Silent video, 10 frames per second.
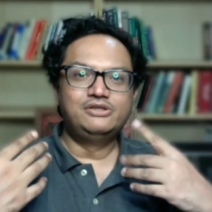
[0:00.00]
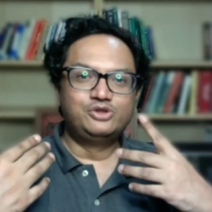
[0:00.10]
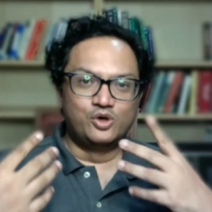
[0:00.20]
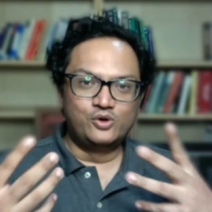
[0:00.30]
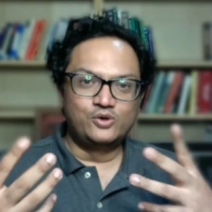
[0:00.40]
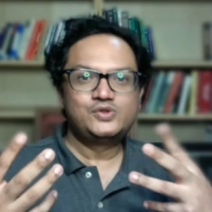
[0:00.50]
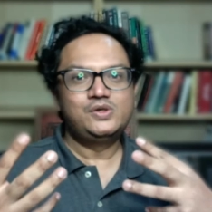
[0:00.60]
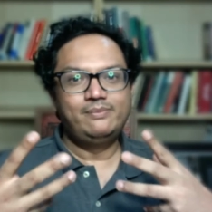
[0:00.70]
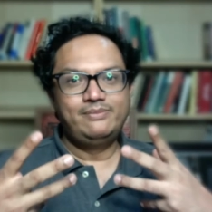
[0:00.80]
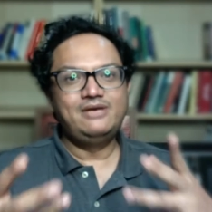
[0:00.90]

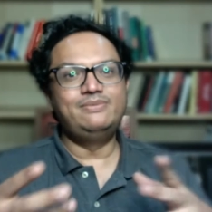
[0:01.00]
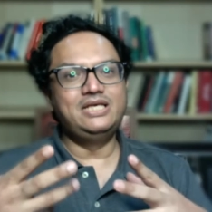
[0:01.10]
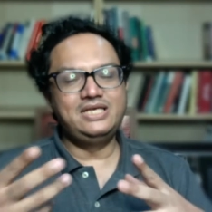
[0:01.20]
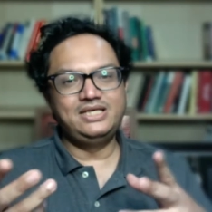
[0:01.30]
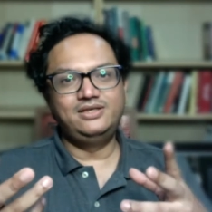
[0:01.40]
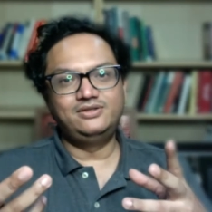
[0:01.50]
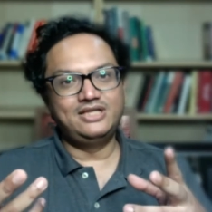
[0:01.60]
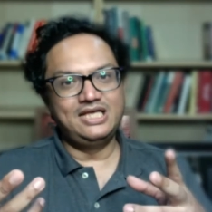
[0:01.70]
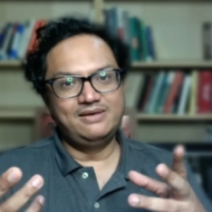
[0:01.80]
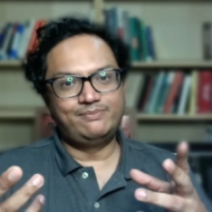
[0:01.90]
those may be
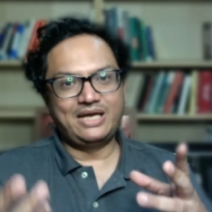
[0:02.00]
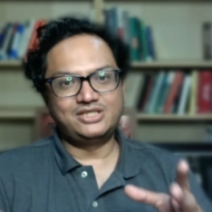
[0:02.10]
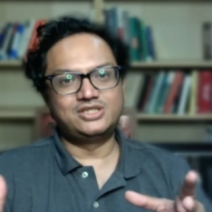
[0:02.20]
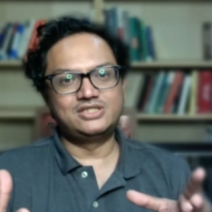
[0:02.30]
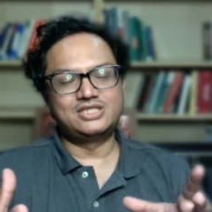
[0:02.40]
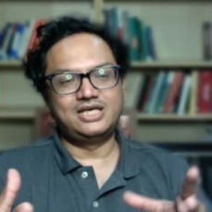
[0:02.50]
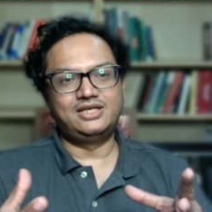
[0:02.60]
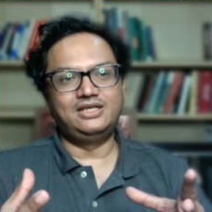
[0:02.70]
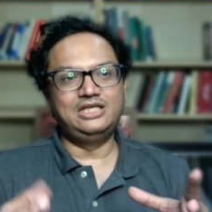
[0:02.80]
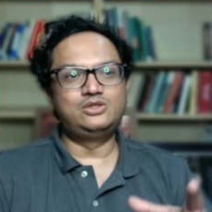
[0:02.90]
the patients
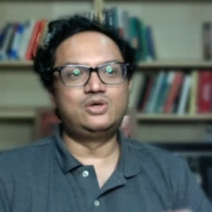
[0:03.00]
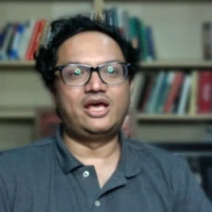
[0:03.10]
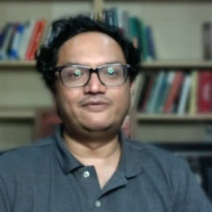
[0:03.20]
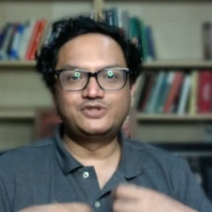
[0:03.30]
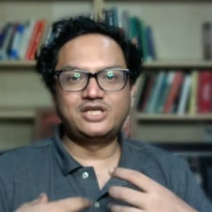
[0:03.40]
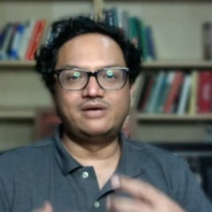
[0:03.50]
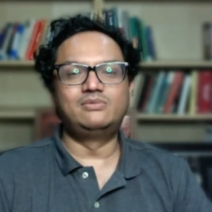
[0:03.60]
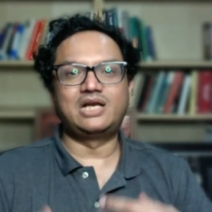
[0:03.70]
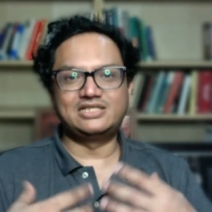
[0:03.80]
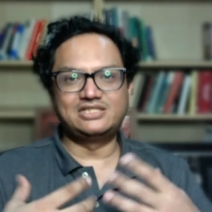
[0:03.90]
that need to have
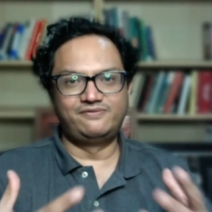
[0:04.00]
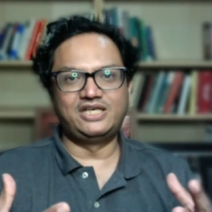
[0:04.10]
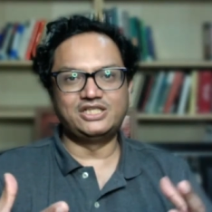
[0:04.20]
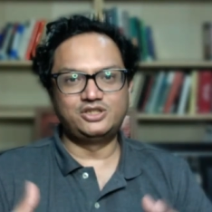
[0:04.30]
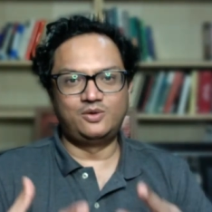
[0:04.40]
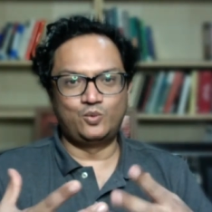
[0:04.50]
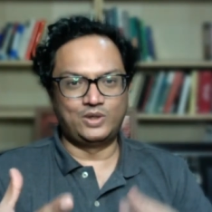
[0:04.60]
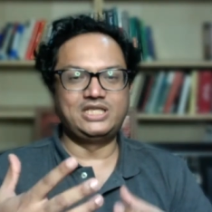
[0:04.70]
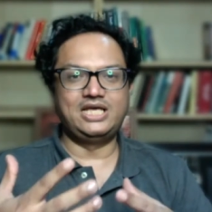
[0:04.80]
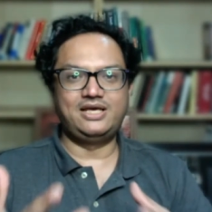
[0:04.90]
some classification of
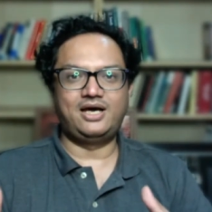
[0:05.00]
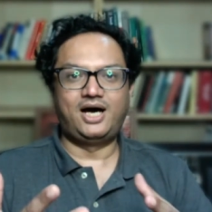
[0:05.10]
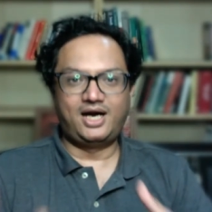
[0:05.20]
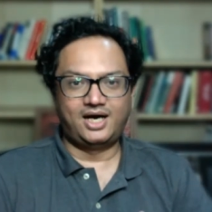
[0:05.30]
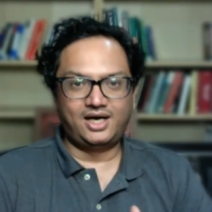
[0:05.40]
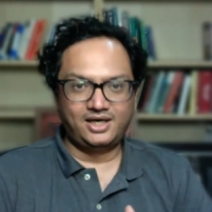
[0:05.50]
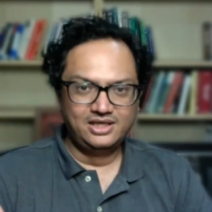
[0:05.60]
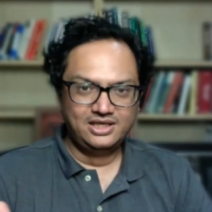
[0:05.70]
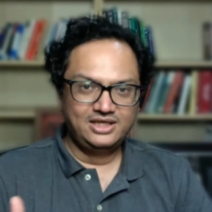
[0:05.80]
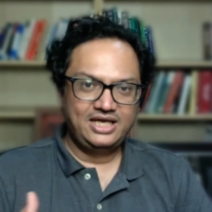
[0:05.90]
what they are.
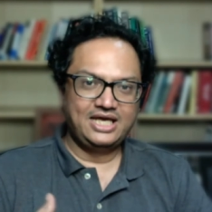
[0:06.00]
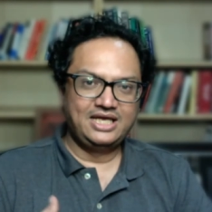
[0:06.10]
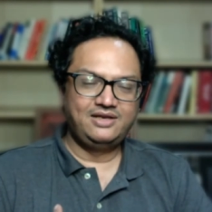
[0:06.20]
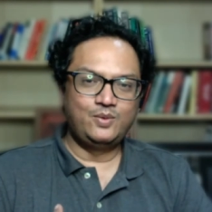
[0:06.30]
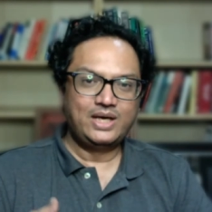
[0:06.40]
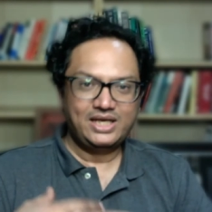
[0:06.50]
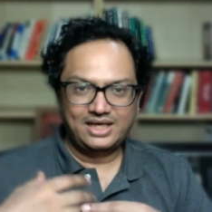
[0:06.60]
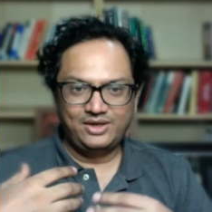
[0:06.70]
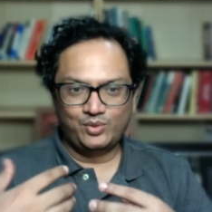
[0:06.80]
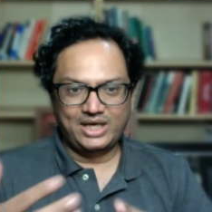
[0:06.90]
And when
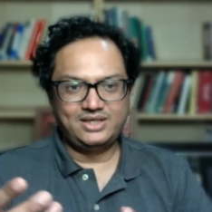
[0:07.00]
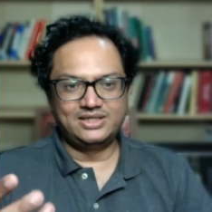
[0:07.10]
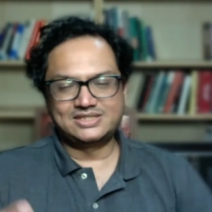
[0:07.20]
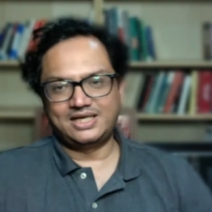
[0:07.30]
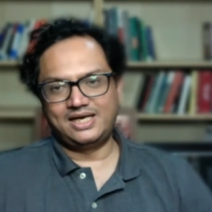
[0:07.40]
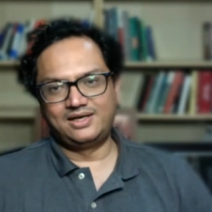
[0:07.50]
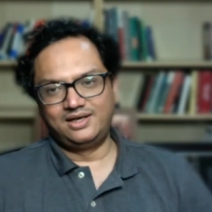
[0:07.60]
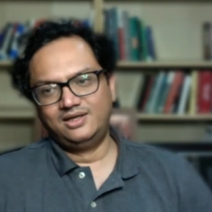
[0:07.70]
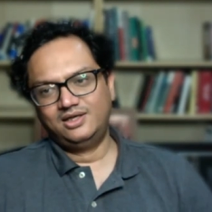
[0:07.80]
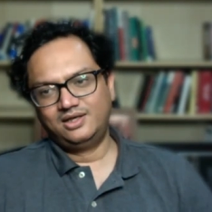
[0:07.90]
I read this
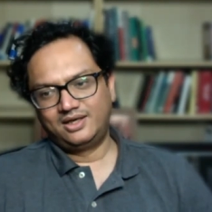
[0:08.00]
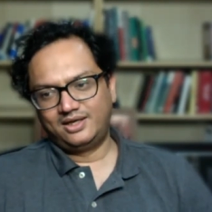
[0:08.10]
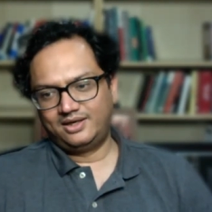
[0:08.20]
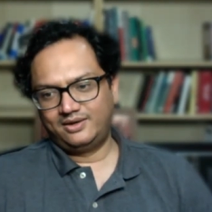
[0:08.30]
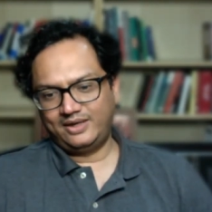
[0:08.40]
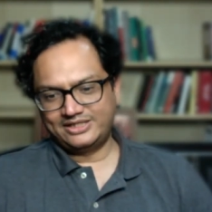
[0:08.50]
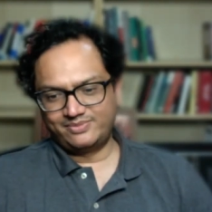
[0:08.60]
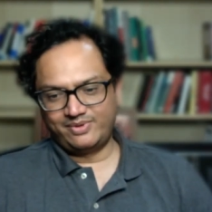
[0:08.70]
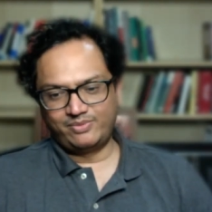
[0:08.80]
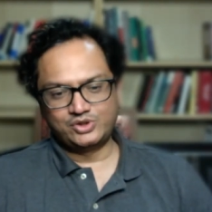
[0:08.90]
title, uh, as the
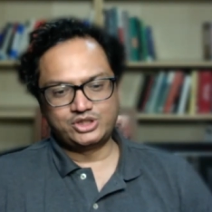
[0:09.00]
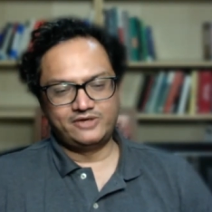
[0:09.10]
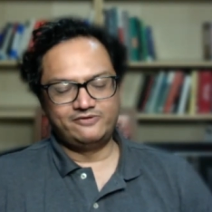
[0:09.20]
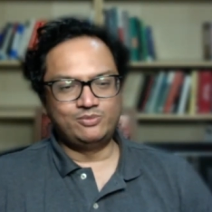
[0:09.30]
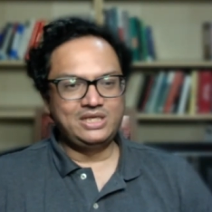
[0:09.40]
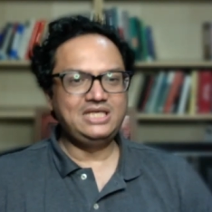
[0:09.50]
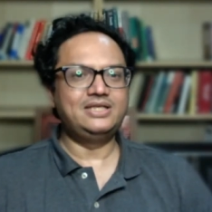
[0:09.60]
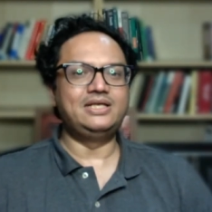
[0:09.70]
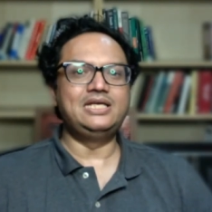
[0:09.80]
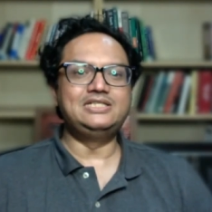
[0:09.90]
paper was shared with me,
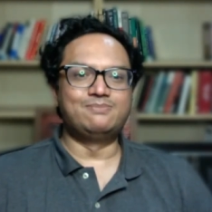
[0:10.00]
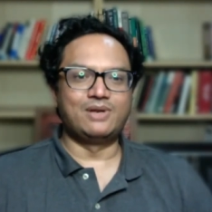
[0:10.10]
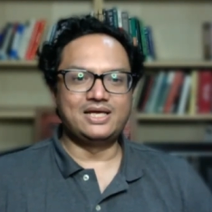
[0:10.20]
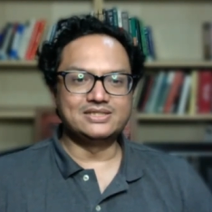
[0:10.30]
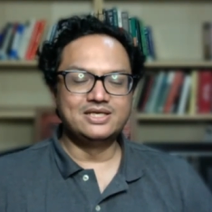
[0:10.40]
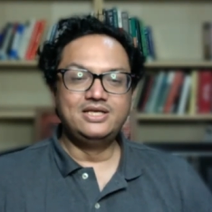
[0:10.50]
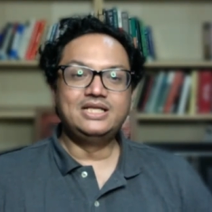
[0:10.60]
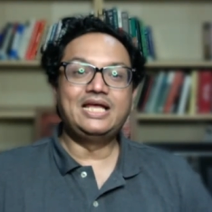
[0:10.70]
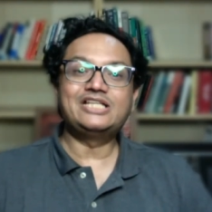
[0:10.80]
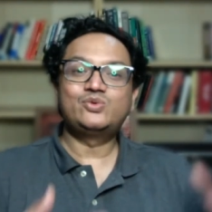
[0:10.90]
that ET plus,
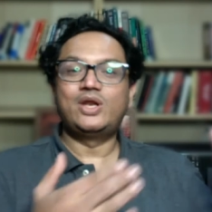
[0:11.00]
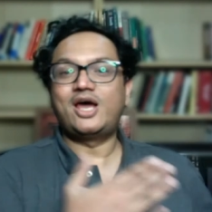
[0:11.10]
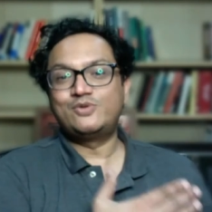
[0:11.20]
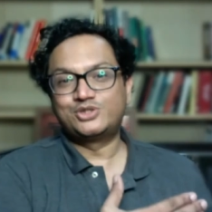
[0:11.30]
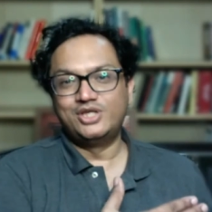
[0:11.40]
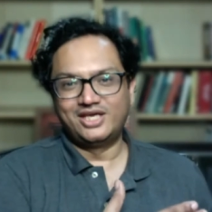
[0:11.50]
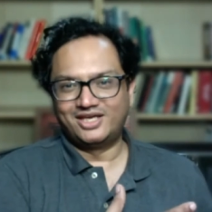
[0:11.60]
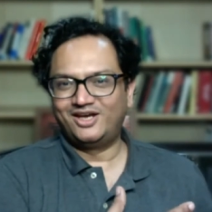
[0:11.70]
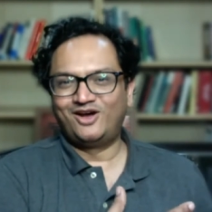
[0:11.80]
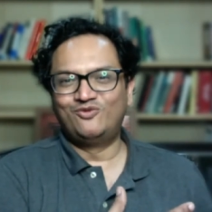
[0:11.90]
that's what I was
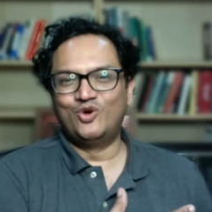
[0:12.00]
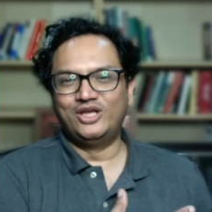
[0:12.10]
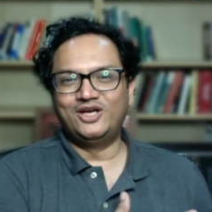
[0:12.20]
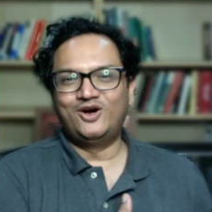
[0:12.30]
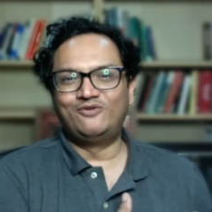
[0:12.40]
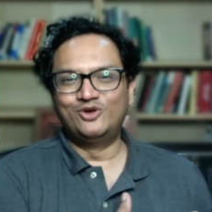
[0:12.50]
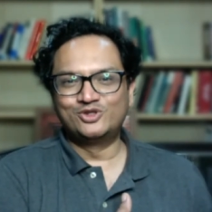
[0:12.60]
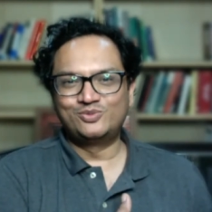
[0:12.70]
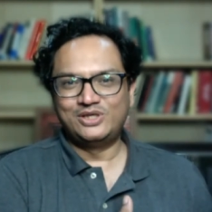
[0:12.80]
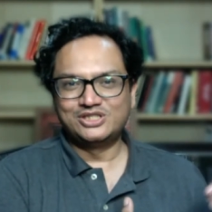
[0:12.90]
thinking of going of
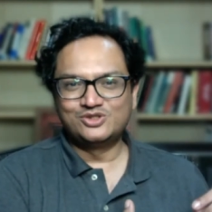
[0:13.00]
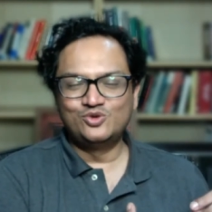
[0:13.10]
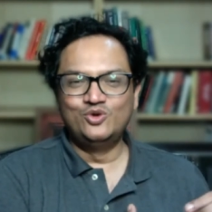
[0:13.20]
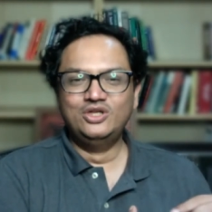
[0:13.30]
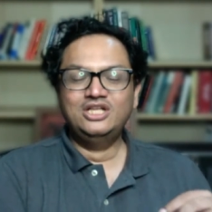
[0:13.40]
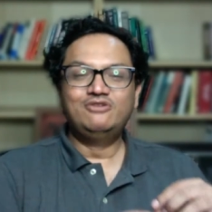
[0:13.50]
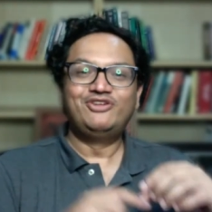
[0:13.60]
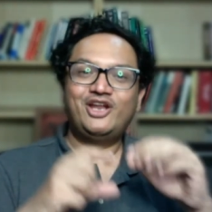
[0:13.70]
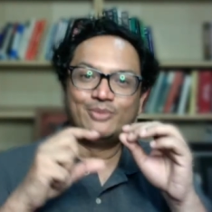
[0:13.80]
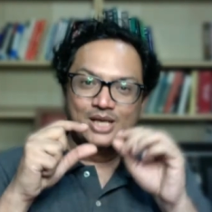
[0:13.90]
those patients who
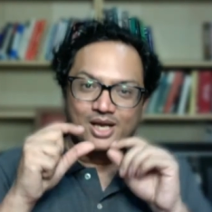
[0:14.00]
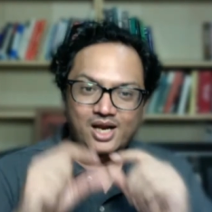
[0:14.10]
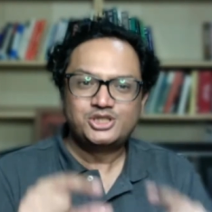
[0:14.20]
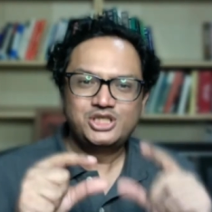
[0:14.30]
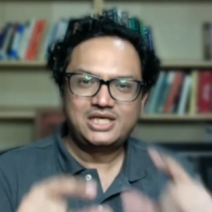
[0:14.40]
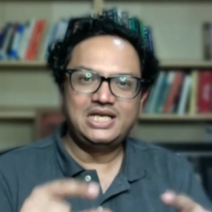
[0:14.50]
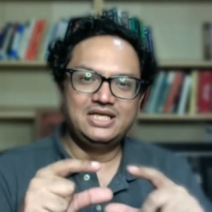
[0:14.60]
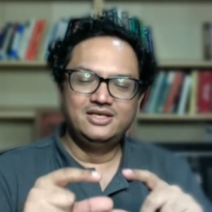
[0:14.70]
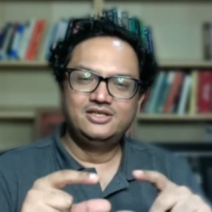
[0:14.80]
phenomenologically